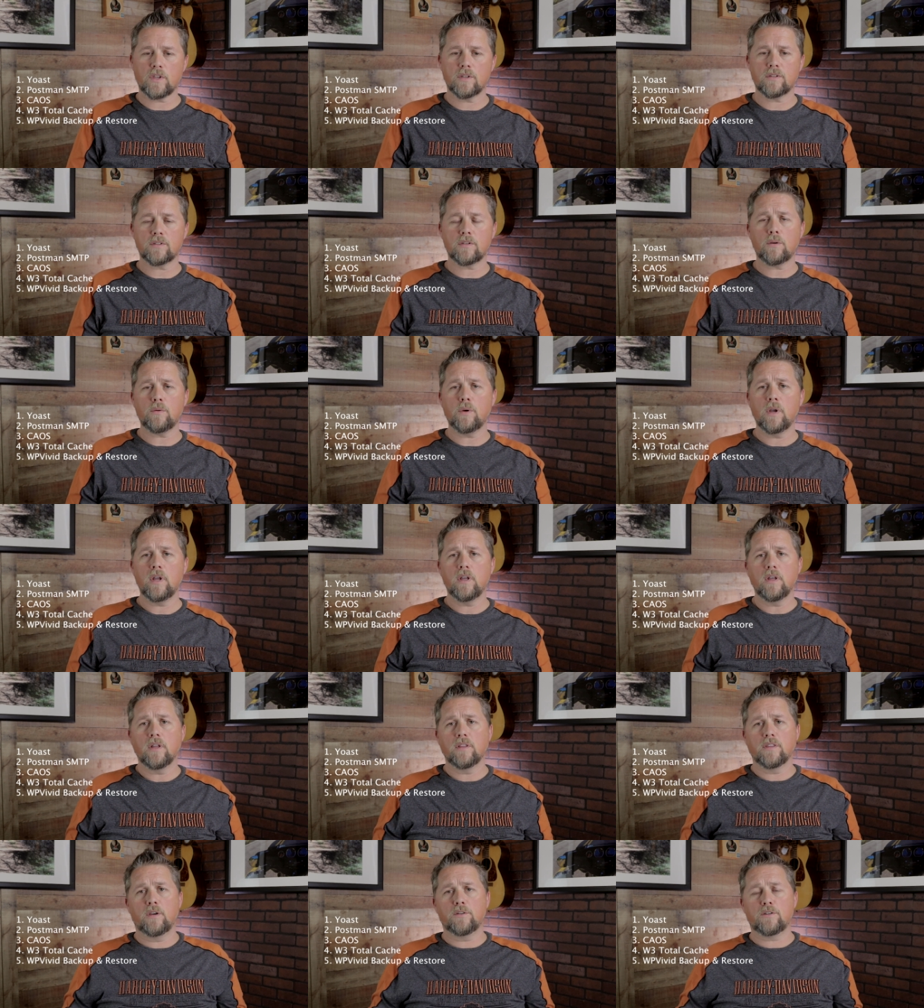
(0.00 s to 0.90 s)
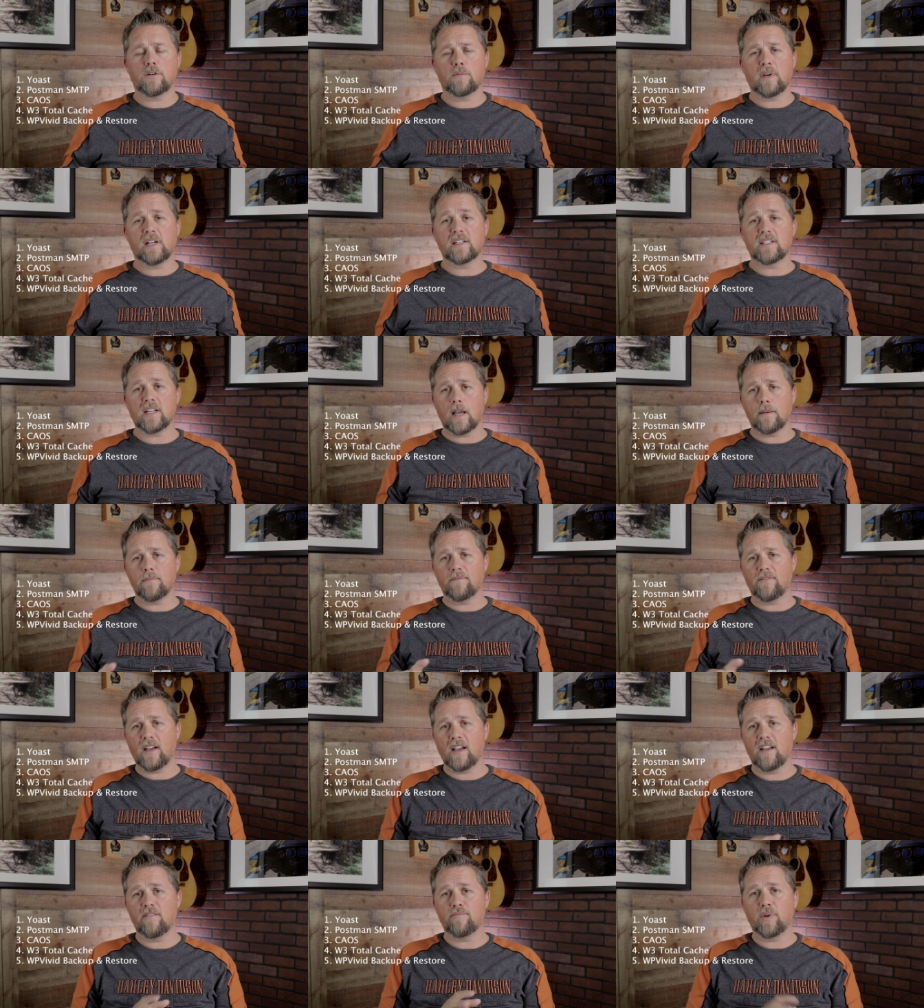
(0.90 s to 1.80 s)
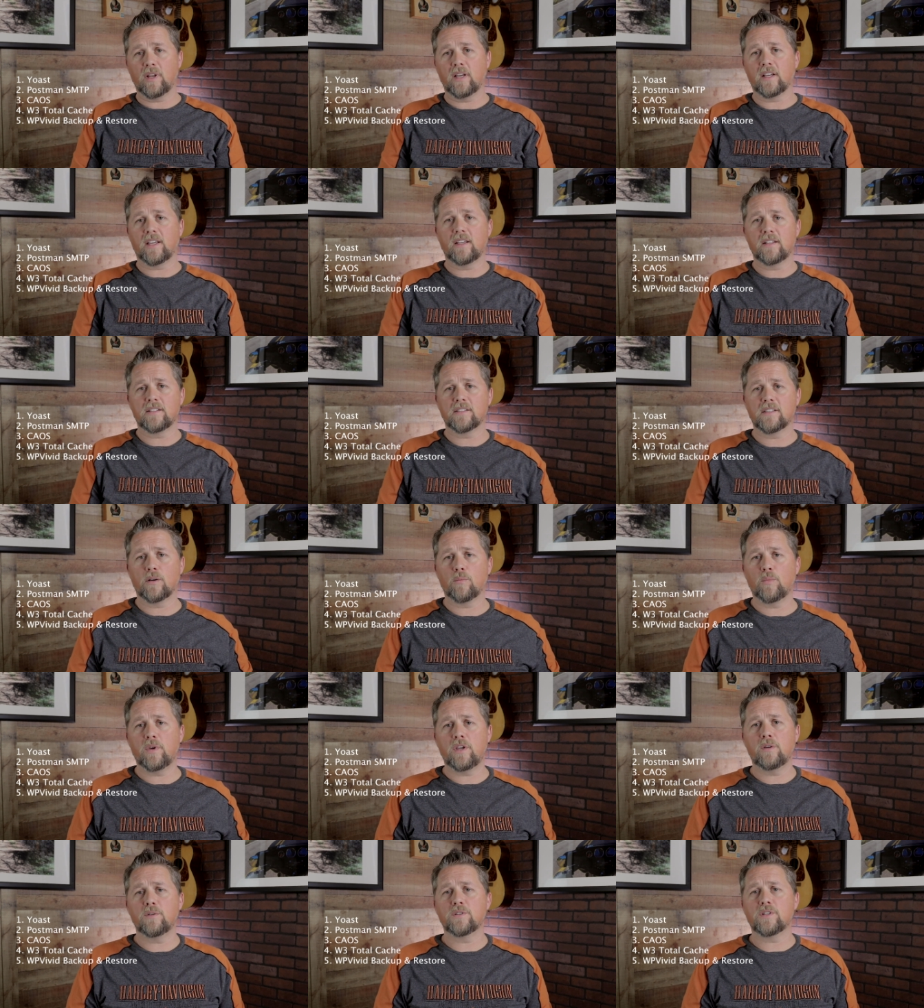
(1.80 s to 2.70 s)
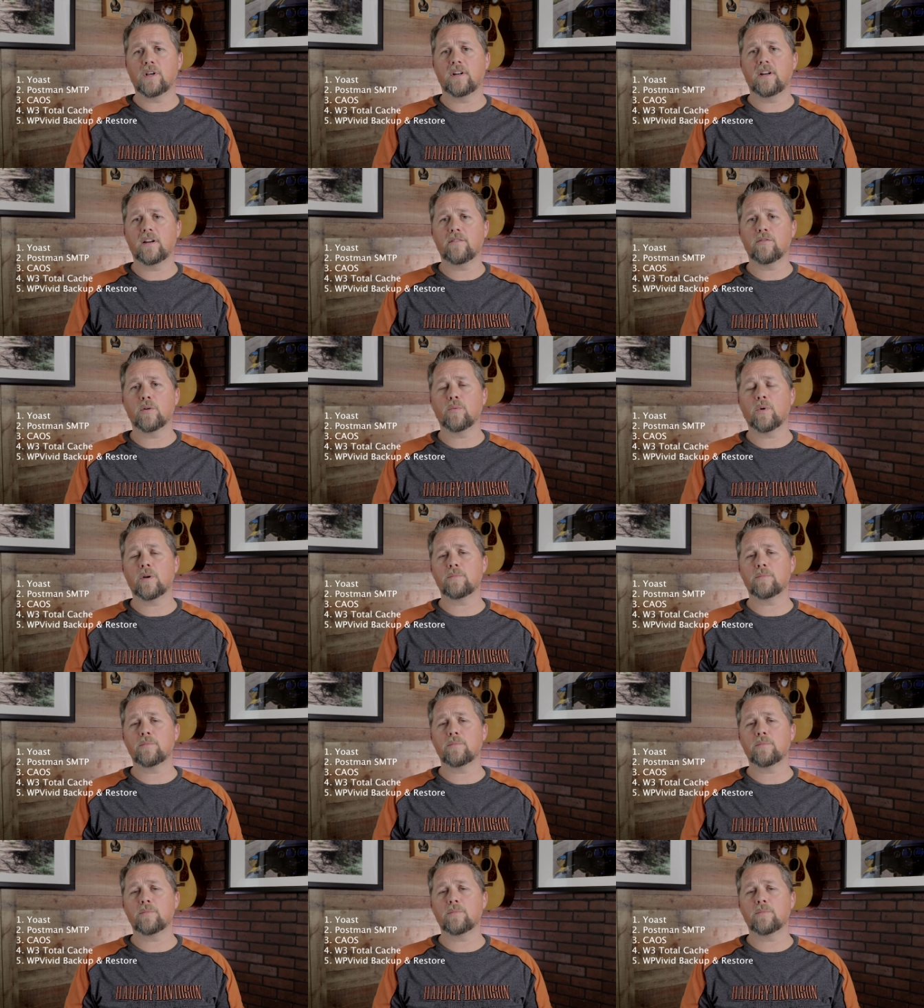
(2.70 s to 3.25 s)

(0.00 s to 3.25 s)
So those are my top five plugins that we use on every